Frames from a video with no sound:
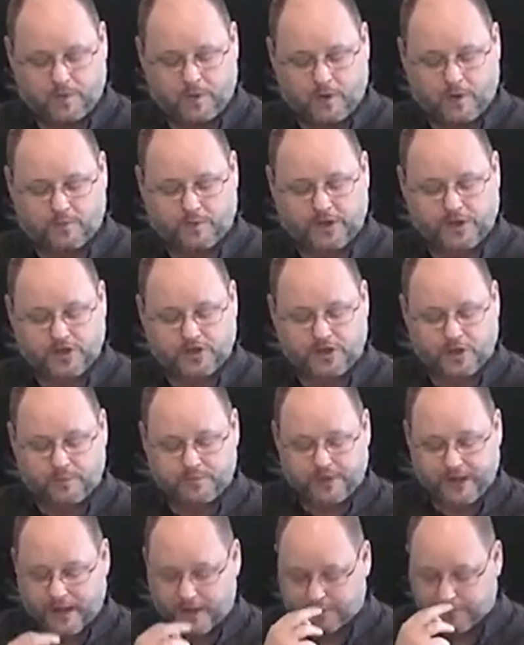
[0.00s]
I'm going to jump
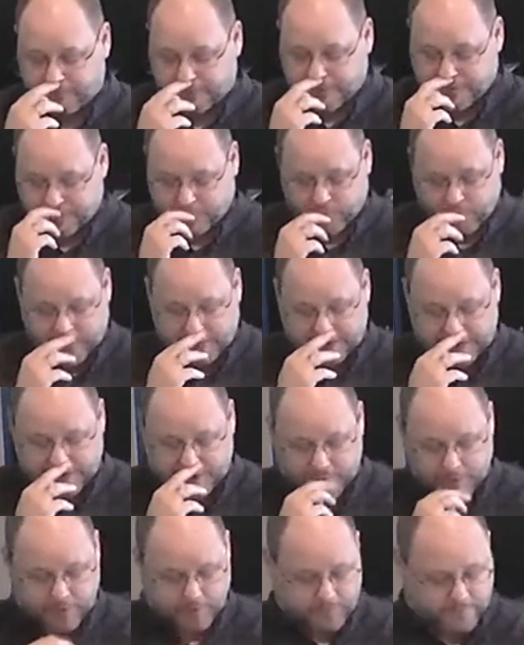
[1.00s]
down to verse
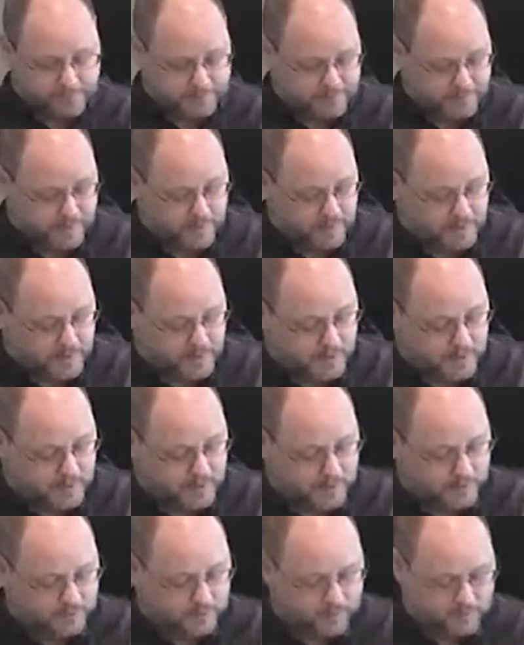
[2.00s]
22.
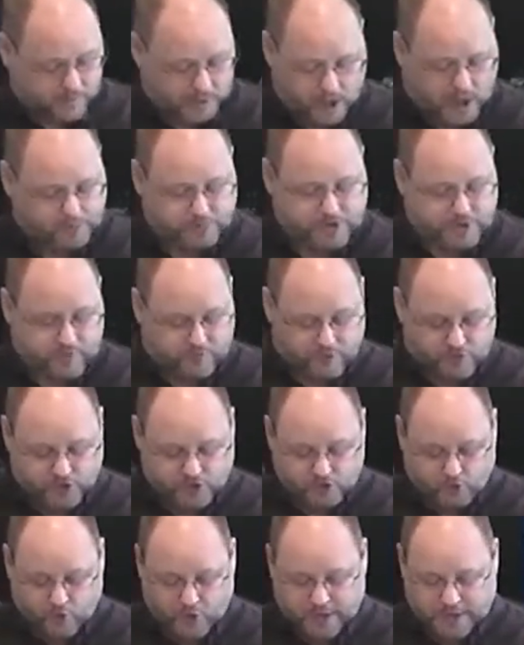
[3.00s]
I'm sorry,
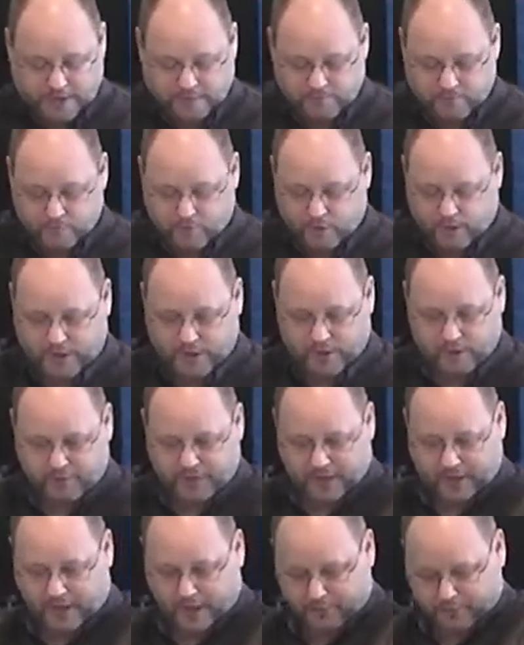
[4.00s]
verse 20, we're going to
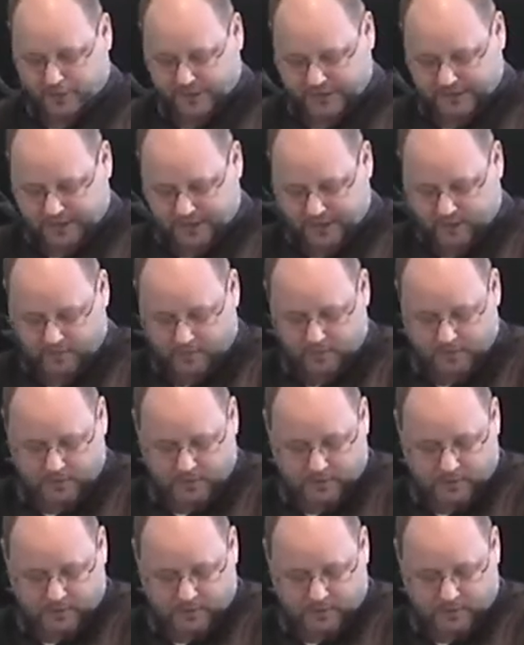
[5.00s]
pick up right there.